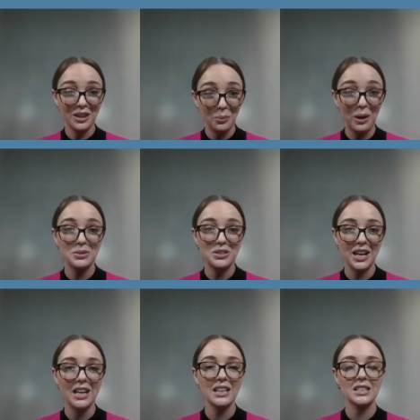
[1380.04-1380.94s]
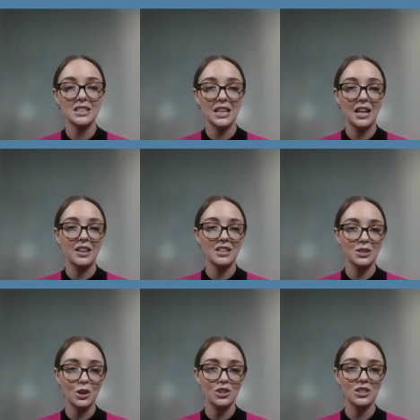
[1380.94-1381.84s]
their websites and seeing their mm.
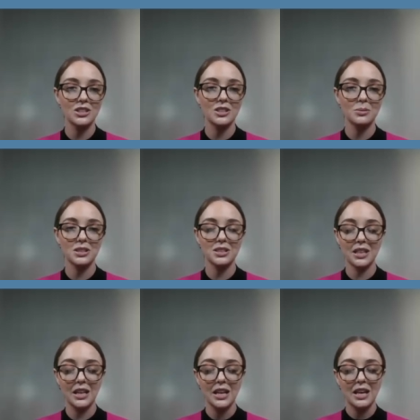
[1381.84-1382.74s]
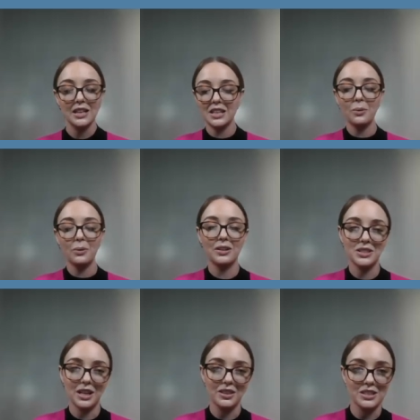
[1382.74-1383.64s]
search systems to see has anyone
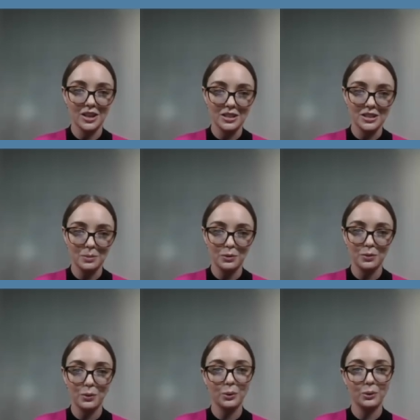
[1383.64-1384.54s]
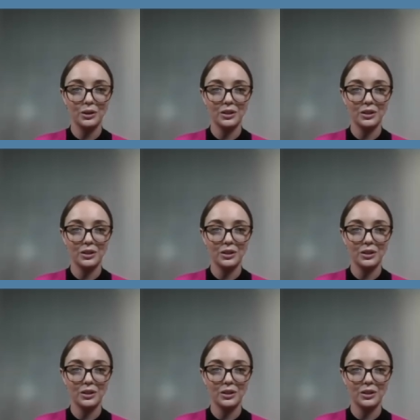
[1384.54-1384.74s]
else had this idea before,